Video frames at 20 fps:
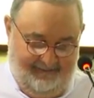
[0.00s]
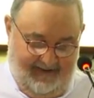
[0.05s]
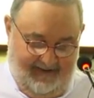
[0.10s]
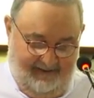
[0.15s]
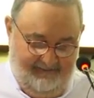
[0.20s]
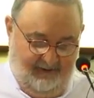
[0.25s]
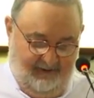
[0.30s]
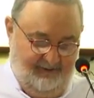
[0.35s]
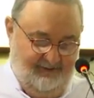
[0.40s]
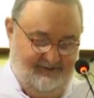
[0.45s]

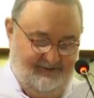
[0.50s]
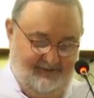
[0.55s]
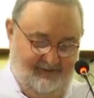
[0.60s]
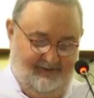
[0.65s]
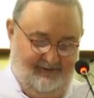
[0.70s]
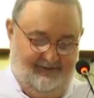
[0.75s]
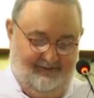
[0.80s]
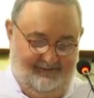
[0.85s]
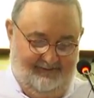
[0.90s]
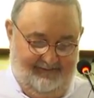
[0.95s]
I'm not
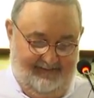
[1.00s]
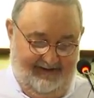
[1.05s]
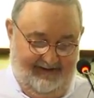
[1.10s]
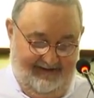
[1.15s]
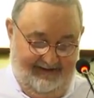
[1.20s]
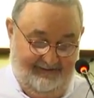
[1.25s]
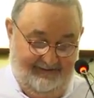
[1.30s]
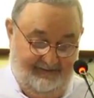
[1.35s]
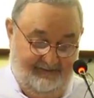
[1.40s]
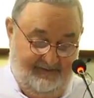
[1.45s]
sure
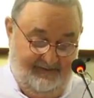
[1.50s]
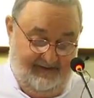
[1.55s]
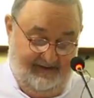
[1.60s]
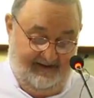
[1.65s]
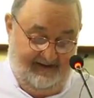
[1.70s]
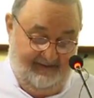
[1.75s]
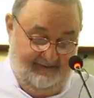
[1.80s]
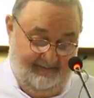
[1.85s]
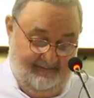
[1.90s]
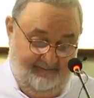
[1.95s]
it would
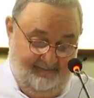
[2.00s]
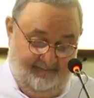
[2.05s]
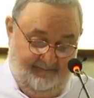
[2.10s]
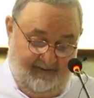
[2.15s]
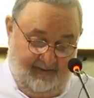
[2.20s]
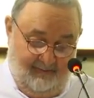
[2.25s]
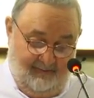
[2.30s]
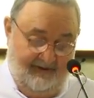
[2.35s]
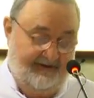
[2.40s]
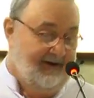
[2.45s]
be
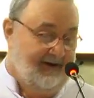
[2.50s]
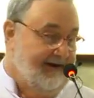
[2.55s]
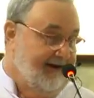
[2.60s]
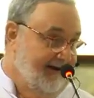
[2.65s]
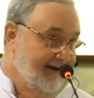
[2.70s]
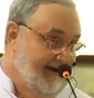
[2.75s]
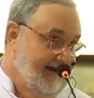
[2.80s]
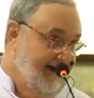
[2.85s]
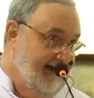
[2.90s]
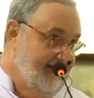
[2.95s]
what
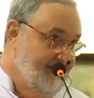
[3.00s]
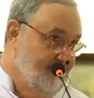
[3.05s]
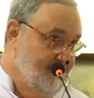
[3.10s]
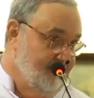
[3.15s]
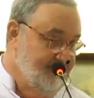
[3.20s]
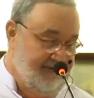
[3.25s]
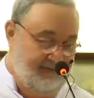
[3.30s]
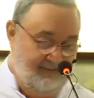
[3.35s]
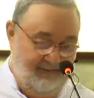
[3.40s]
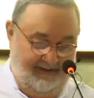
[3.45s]

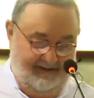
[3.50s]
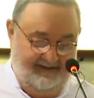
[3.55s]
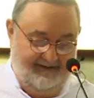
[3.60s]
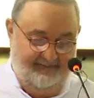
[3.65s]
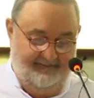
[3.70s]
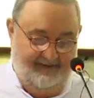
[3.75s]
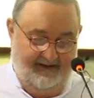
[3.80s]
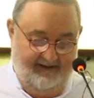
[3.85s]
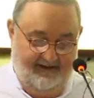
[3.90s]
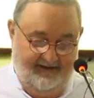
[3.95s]
would be
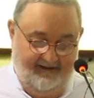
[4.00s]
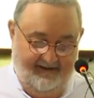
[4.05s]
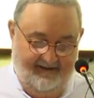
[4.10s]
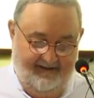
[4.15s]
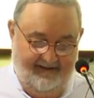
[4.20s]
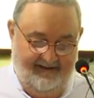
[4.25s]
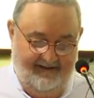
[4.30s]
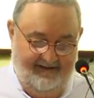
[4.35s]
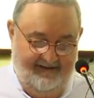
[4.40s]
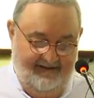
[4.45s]
welcome
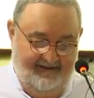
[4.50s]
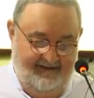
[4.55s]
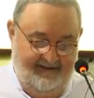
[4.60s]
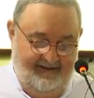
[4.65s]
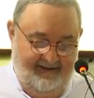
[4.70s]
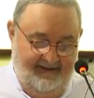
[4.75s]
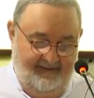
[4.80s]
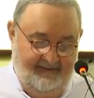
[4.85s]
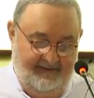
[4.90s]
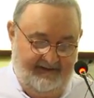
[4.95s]
here,
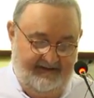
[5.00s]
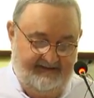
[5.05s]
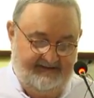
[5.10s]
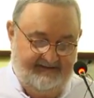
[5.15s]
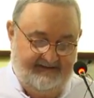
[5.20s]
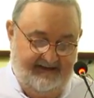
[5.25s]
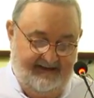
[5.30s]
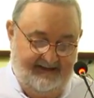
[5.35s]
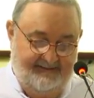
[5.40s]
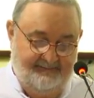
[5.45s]
but he
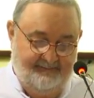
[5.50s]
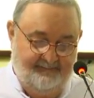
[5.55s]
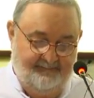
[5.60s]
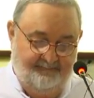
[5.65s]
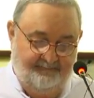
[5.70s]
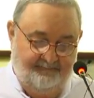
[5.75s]
said,